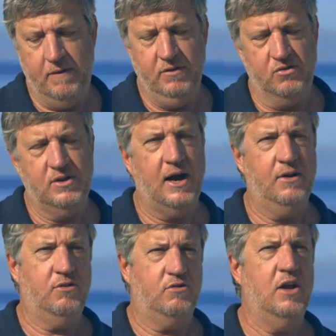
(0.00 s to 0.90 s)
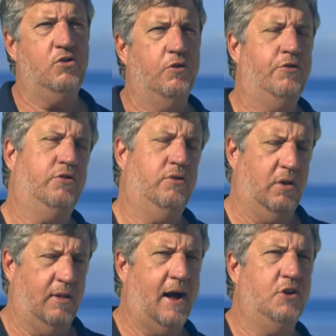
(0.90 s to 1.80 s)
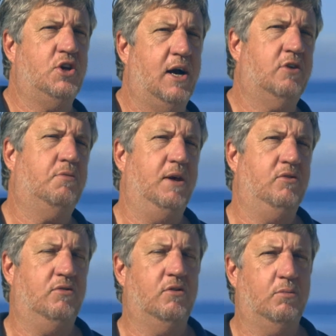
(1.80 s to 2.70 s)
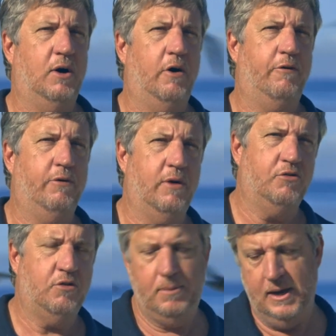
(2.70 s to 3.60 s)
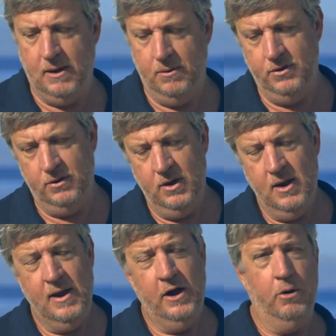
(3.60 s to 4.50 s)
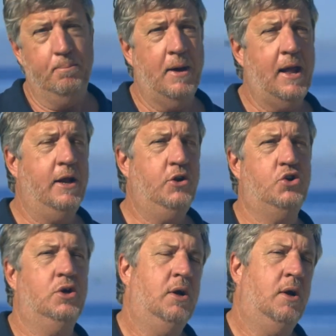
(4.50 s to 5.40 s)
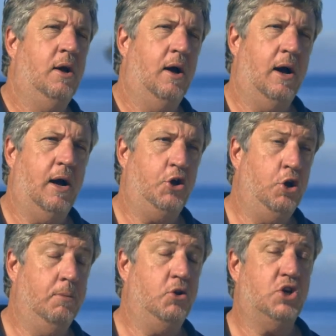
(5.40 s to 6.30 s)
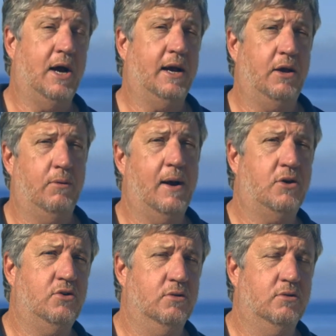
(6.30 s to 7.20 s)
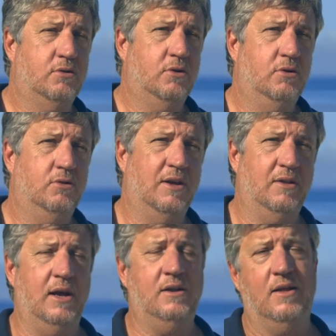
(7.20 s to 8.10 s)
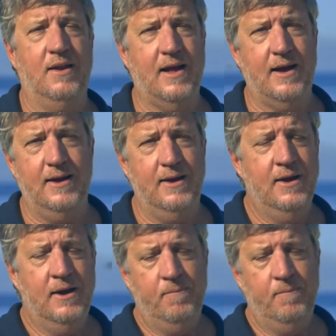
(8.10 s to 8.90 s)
having this data is essential for the large shark species as well for us to be able to help manage uh, human shark interactions because at the end of the day,